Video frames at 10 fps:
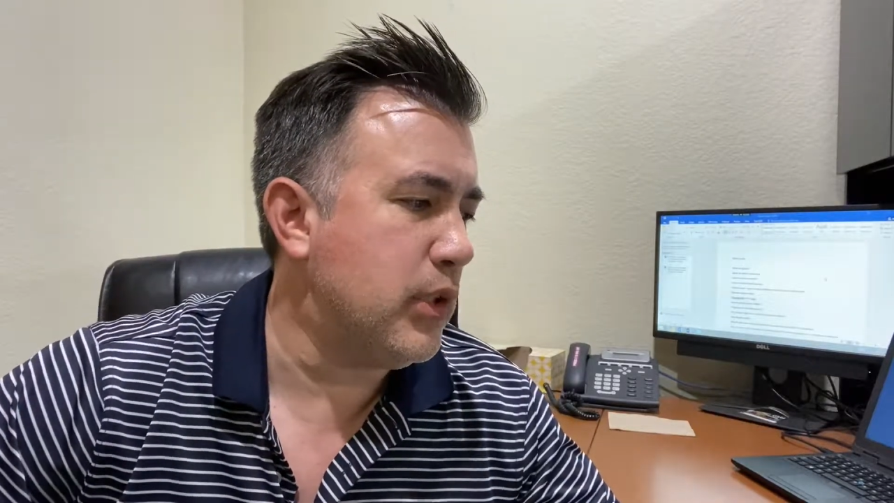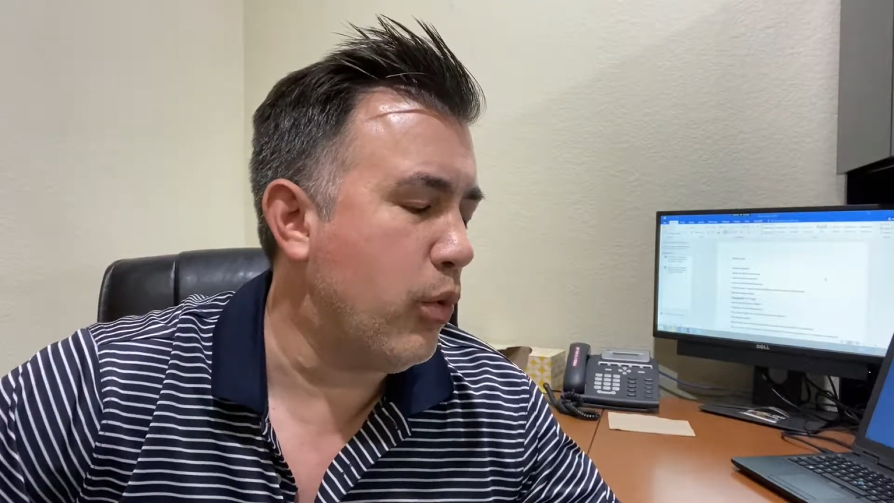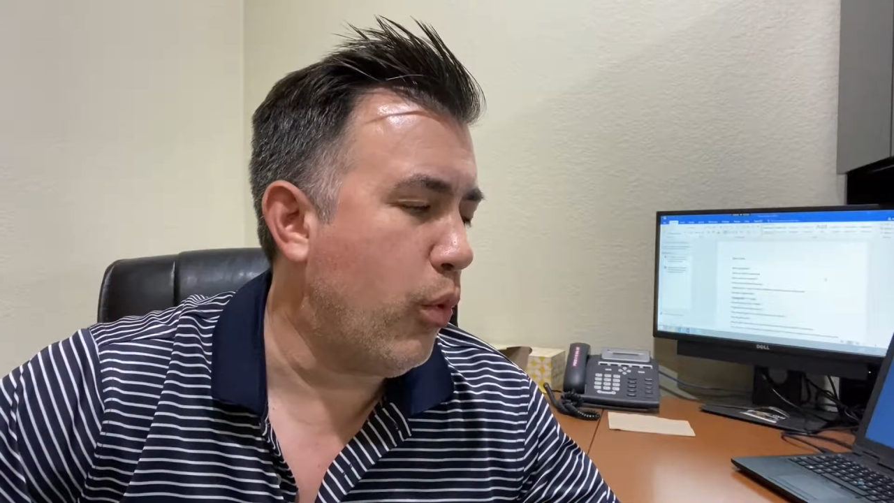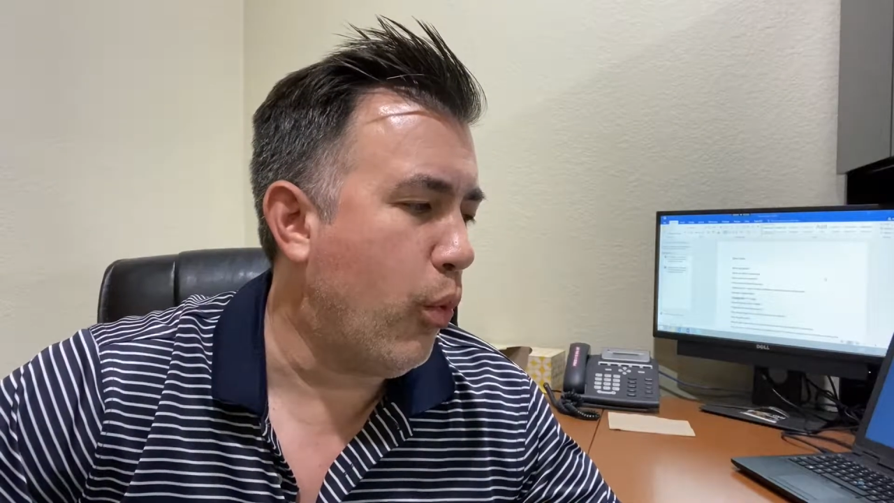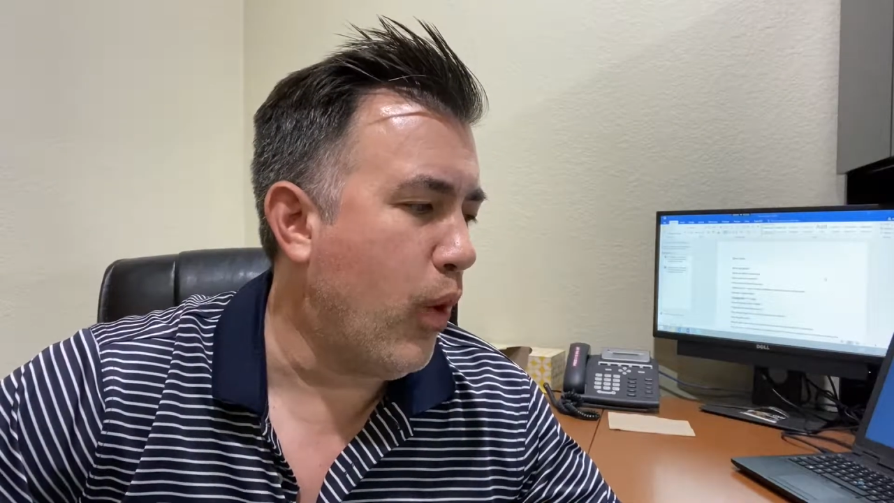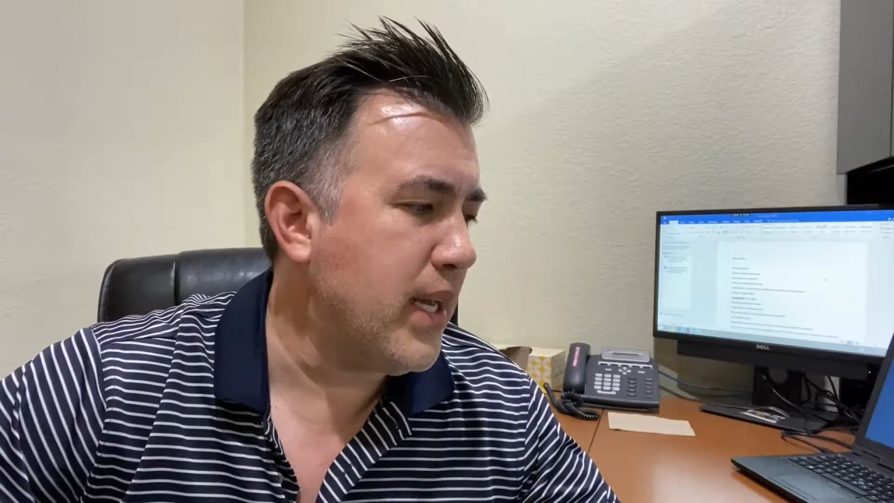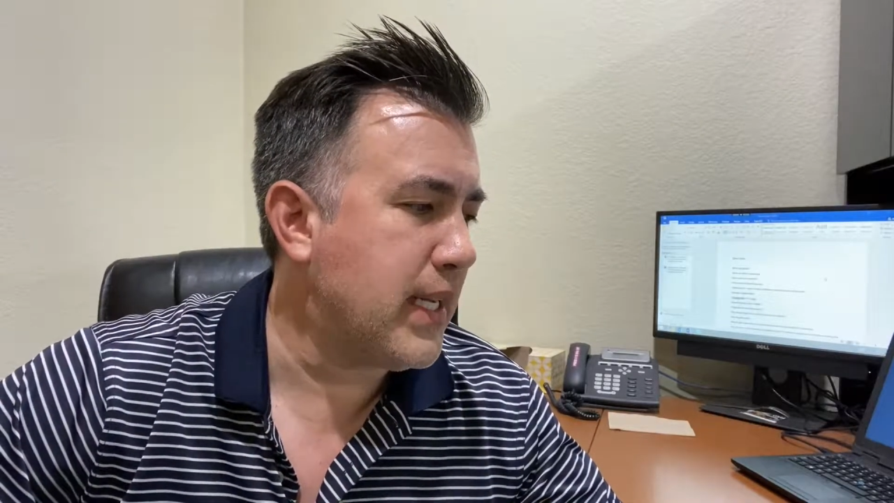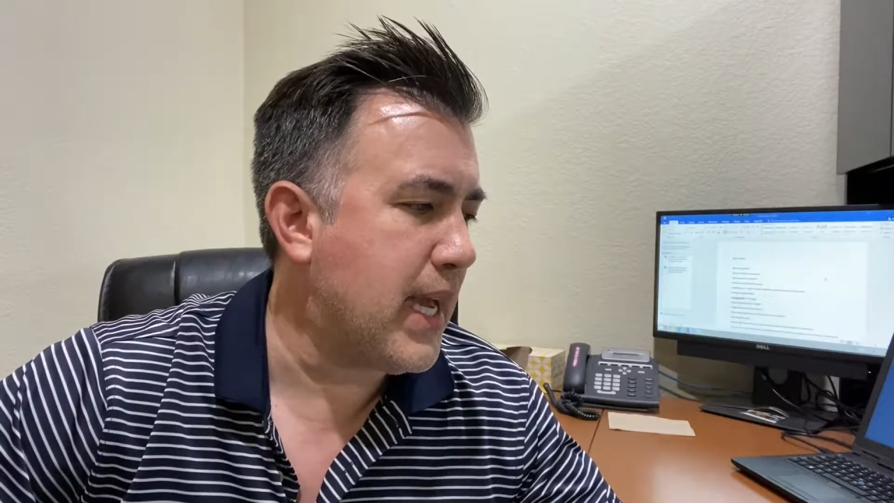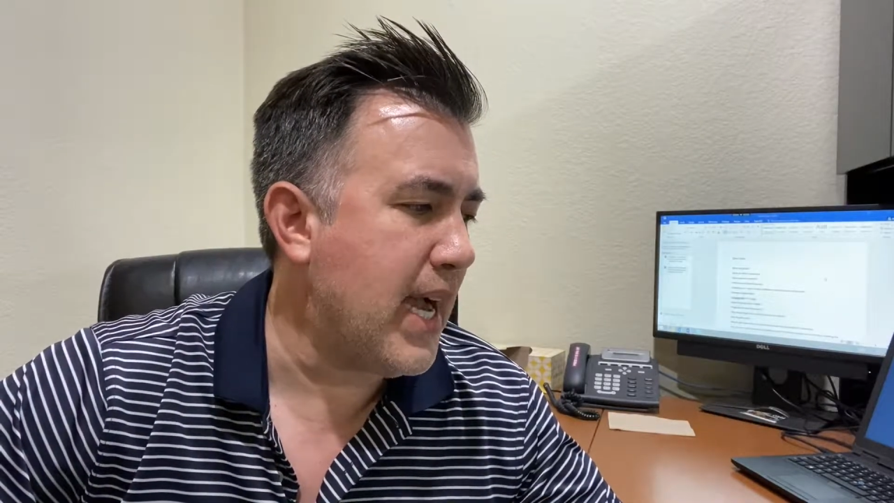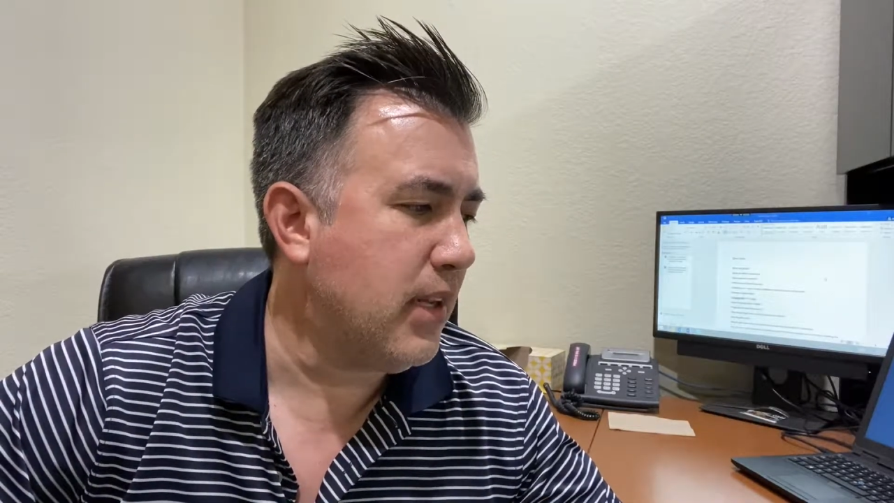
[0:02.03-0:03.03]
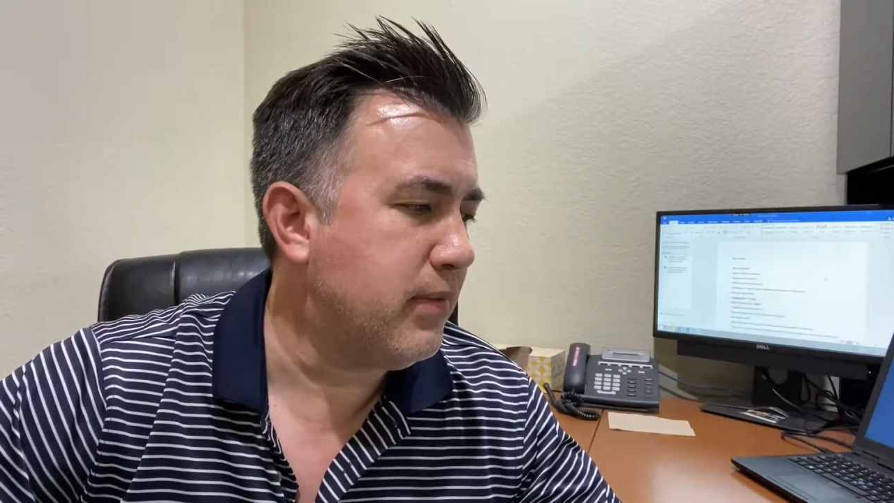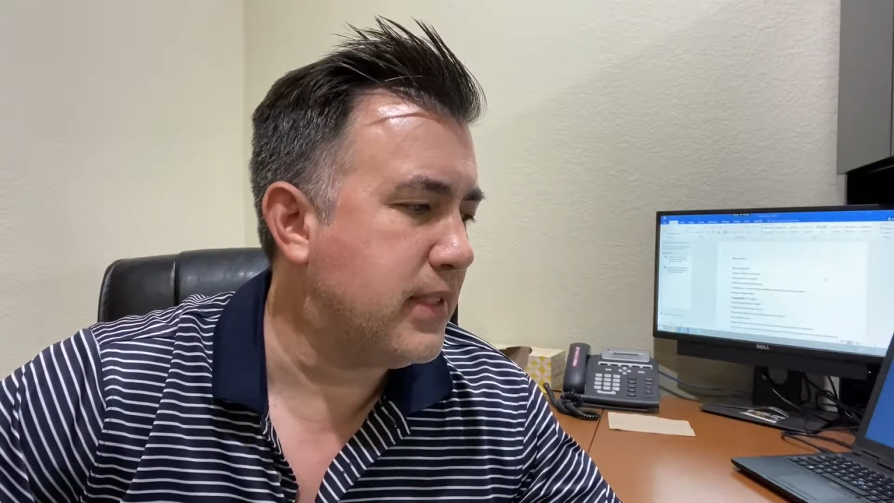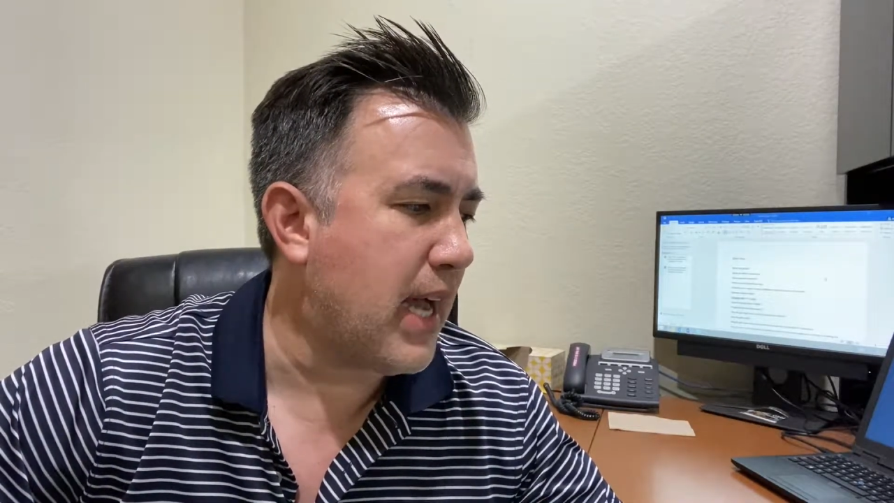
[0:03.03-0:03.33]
What kind of